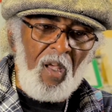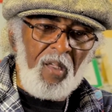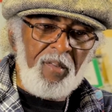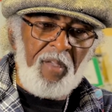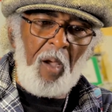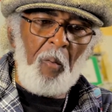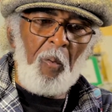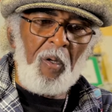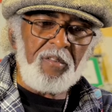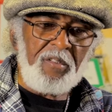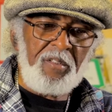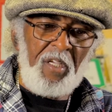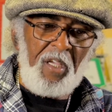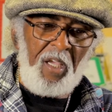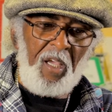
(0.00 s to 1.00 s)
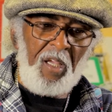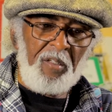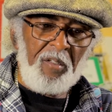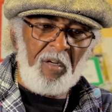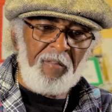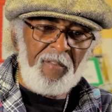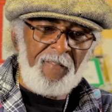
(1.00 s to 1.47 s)
that wasn't the end
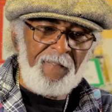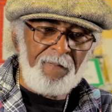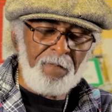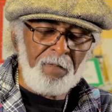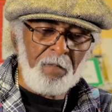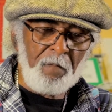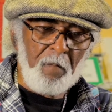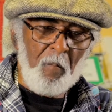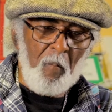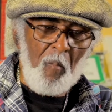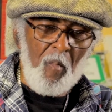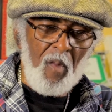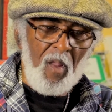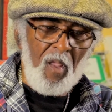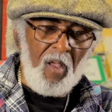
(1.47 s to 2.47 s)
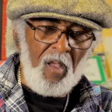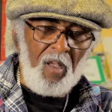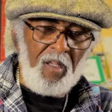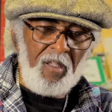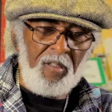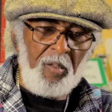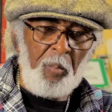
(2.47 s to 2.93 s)
of it.
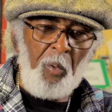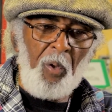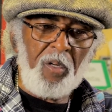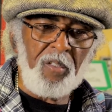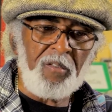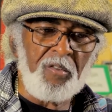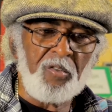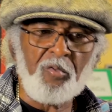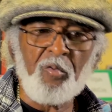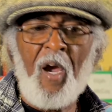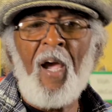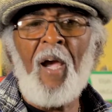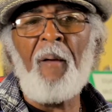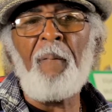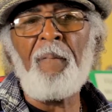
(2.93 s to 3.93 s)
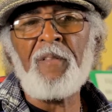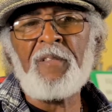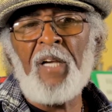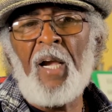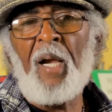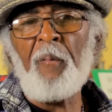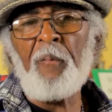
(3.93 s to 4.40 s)
The book will describe a
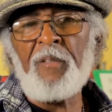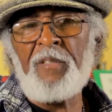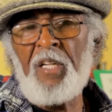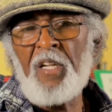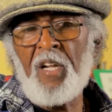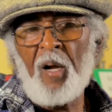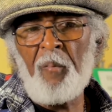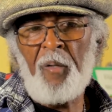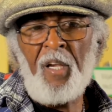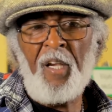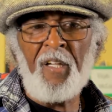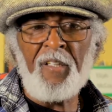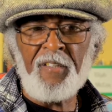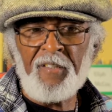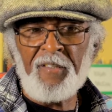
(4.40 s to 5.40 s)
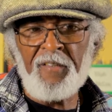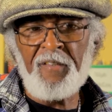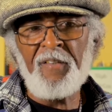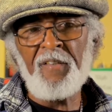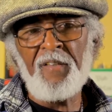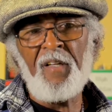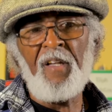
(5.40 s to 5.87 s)
time when he come in
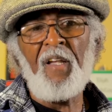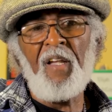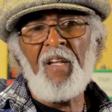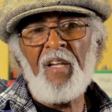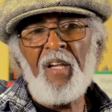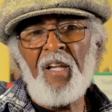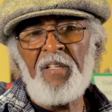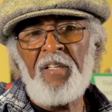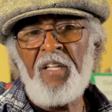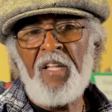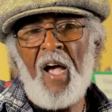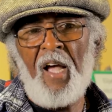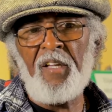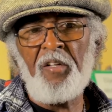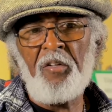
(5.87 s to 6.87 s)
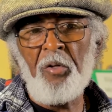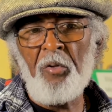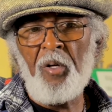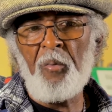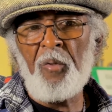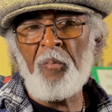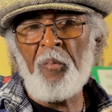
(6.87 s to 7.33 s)
and he got into
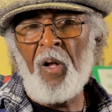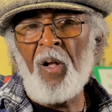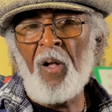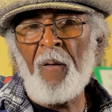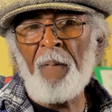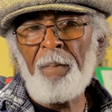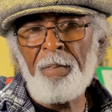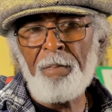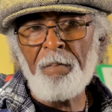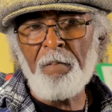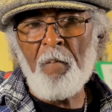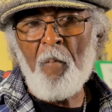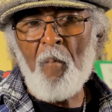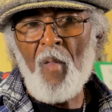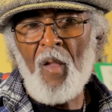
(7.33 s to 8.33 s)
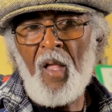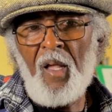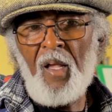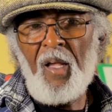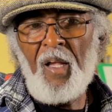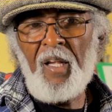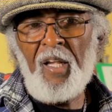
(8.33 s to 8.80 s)
it with mom,
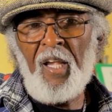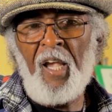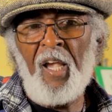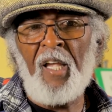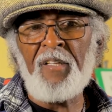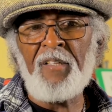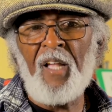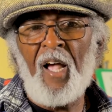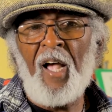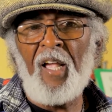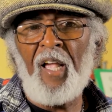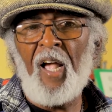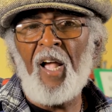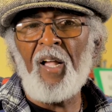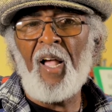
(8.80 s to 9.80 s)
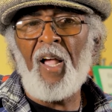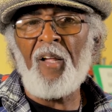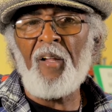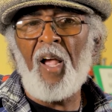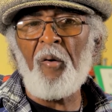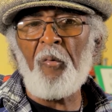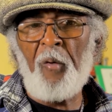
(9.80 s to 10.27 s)
and
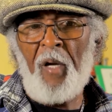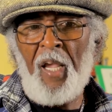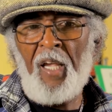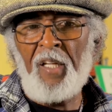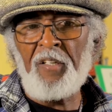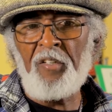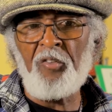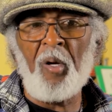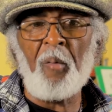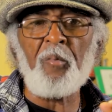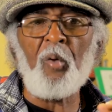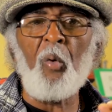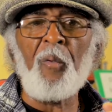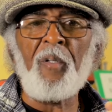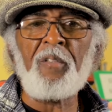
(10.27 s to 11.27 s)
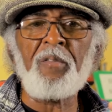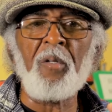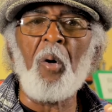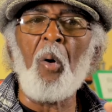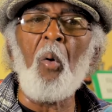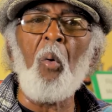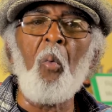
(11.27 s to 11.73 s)
I ran and jumped over into an
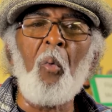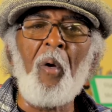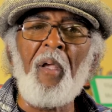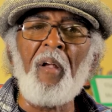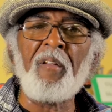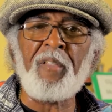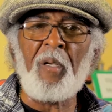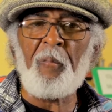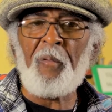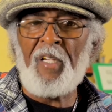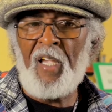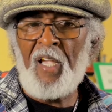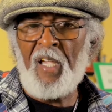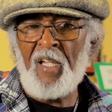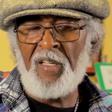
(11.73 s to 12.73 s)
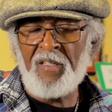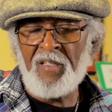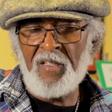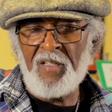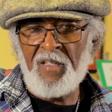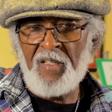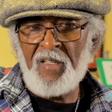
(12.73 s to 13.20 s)
old well that we had
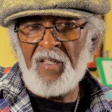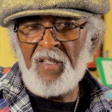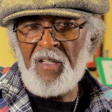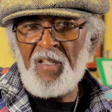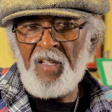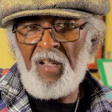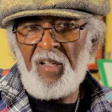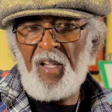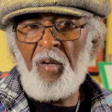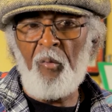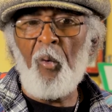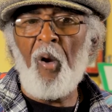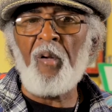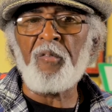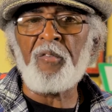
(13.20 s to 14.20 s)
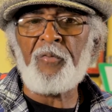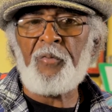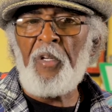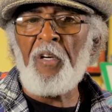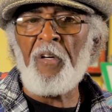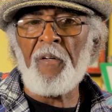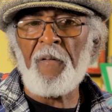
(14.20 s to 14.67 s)
and run of
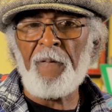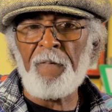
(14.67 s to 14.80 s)
fear.